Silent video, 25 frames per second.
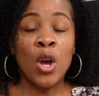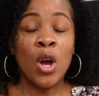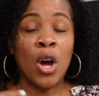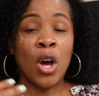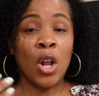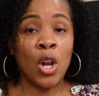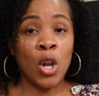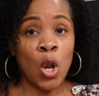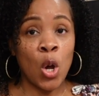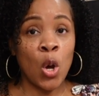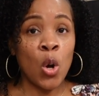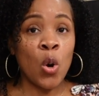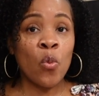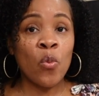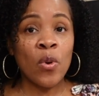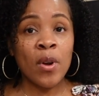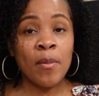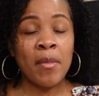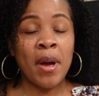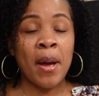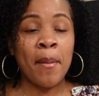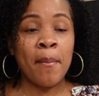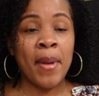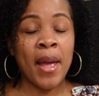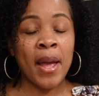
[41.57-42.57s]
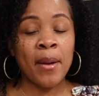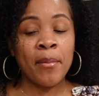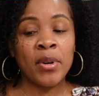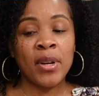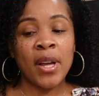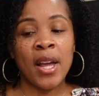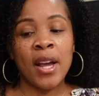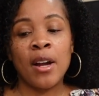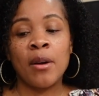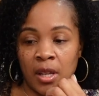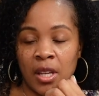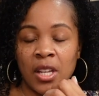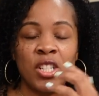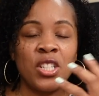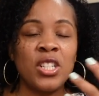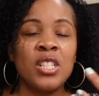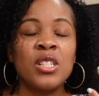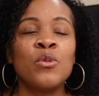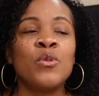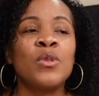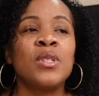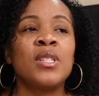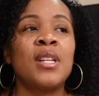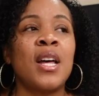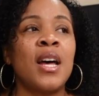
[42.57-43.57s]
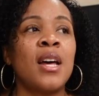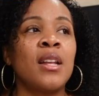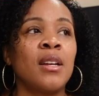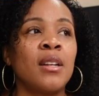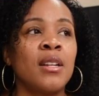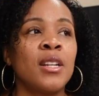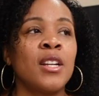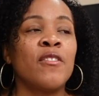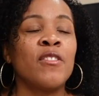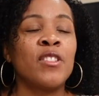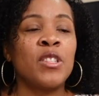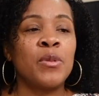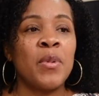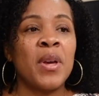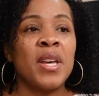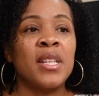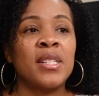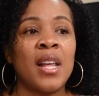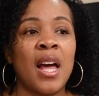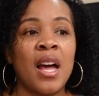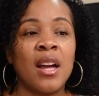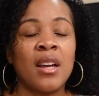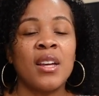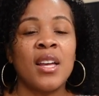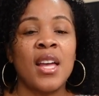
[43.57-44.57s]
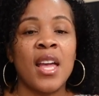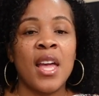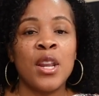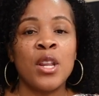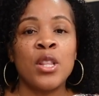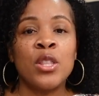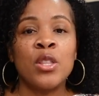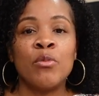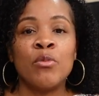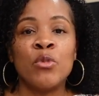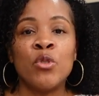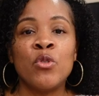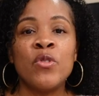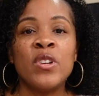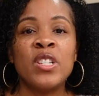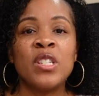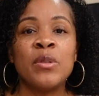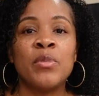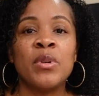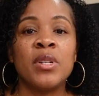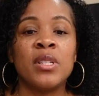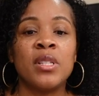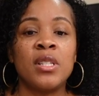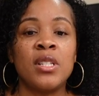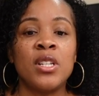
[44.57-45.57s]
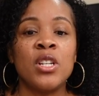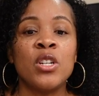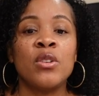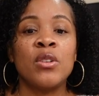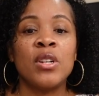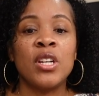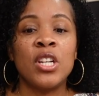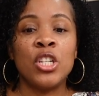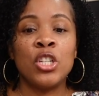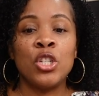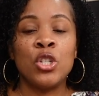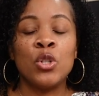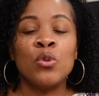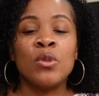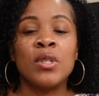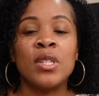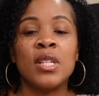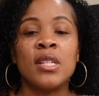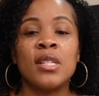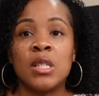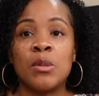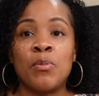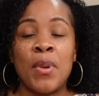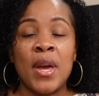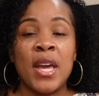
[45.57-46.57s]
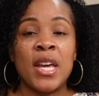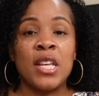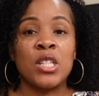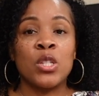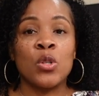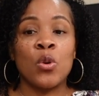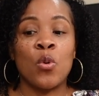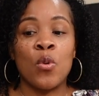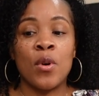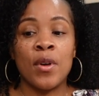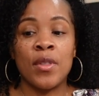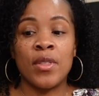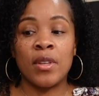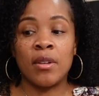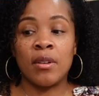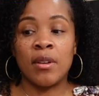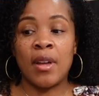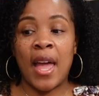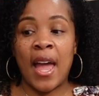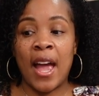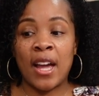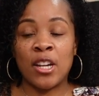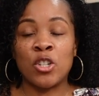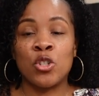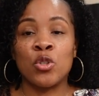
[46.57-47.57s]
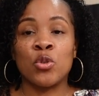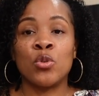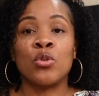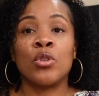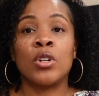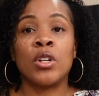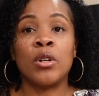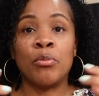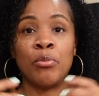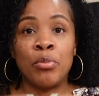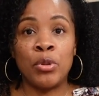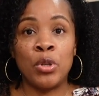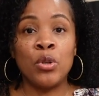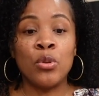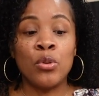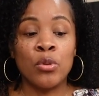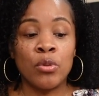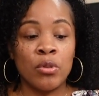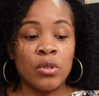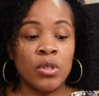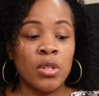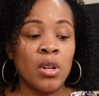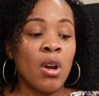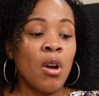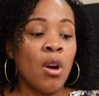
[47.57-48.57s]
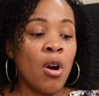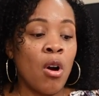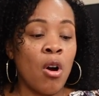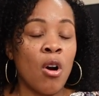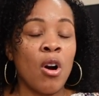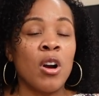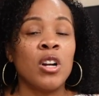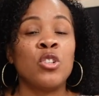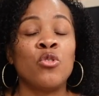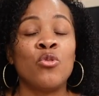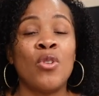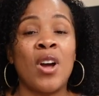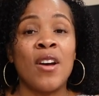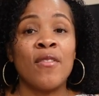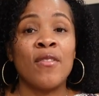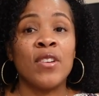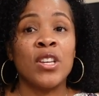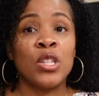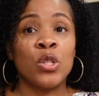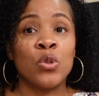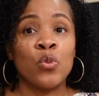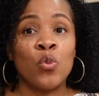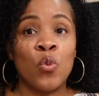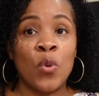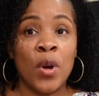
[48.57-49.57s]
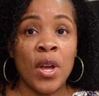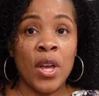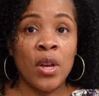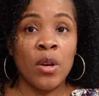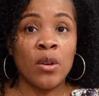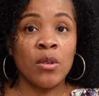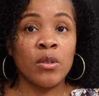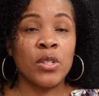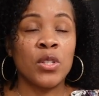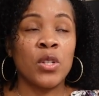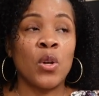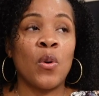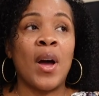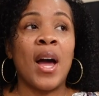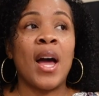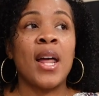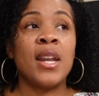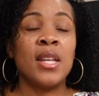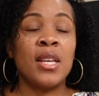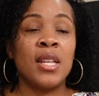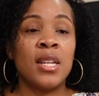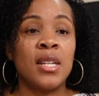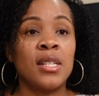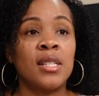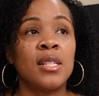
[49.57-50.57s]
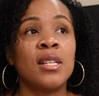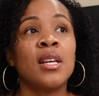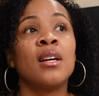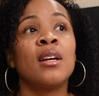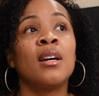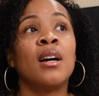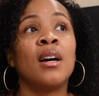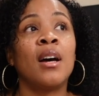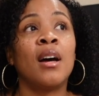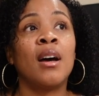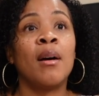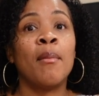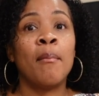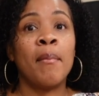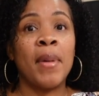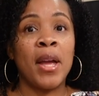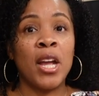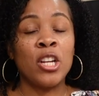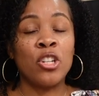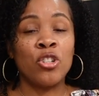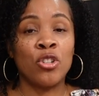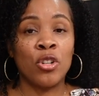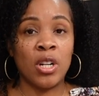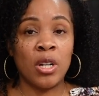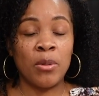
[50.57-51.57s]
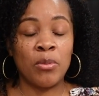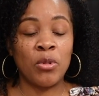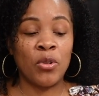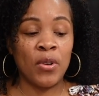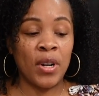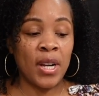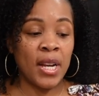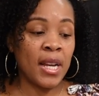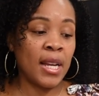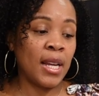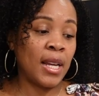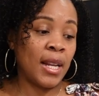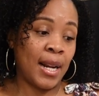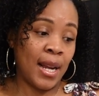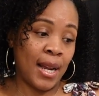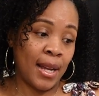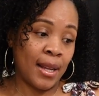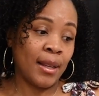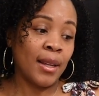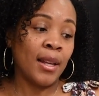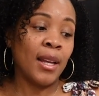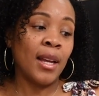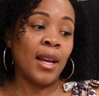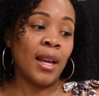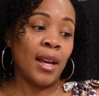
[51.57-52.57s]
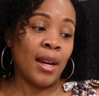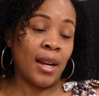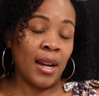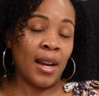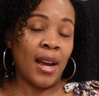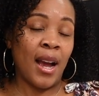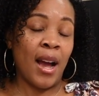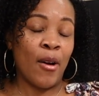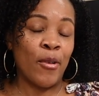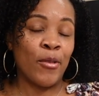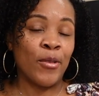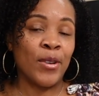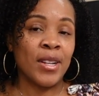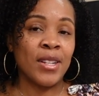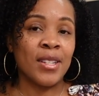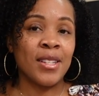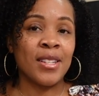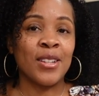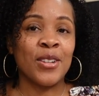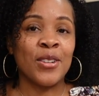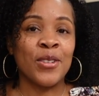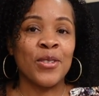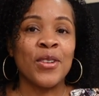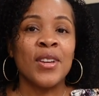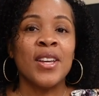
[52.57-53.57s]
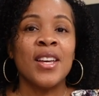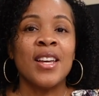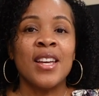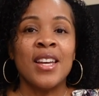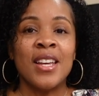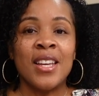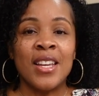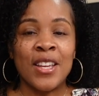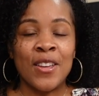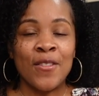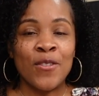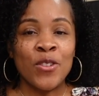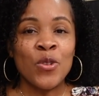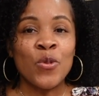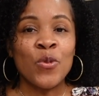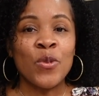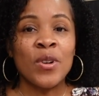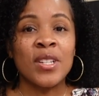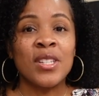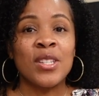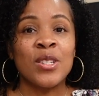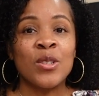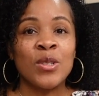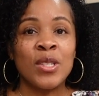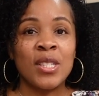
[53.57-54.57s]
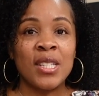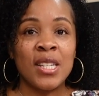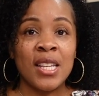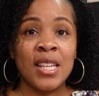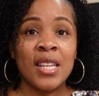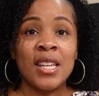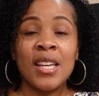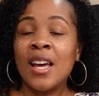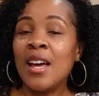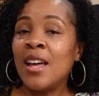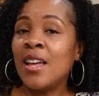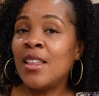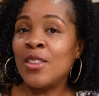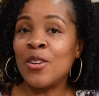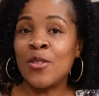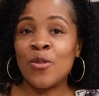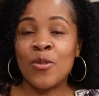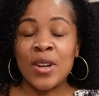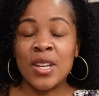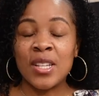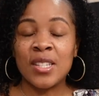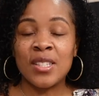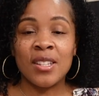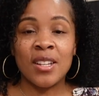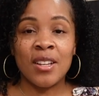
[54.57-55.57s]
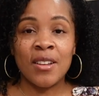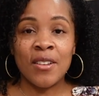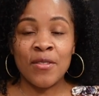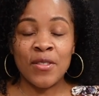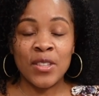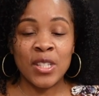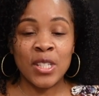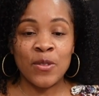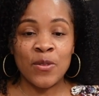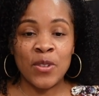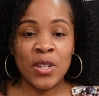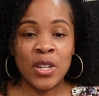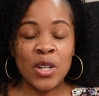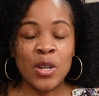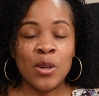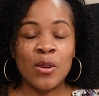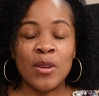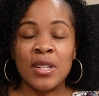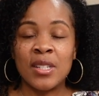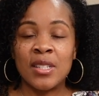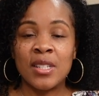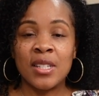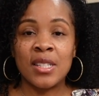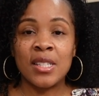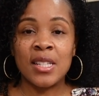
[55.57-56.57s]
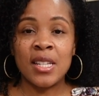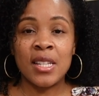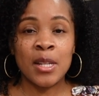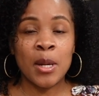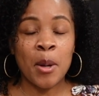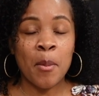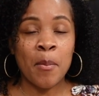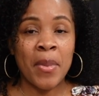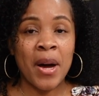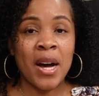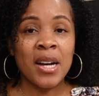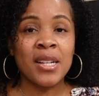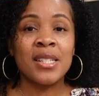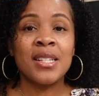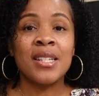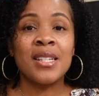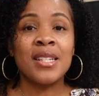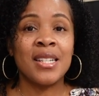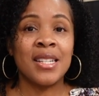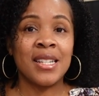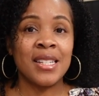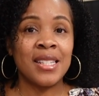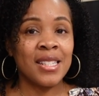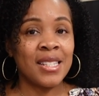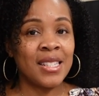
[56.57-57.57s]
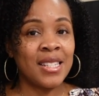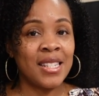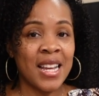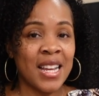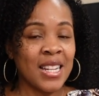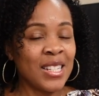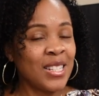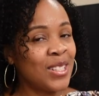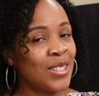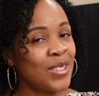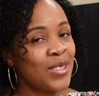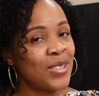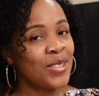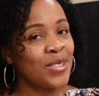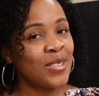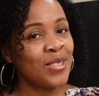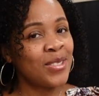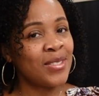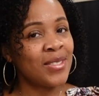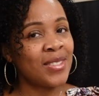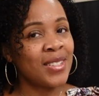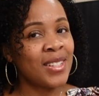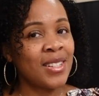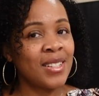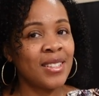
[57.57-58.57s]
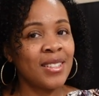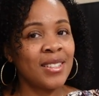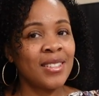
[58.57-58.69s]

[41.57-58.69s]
along with my MacBook Air it just was not enough space I could edit the movies but still it uses space on the actual computer's hard drive as well so I needed a major upgrade and I got one so if you want to see the rest of this video and to see the unboxing then stay tuned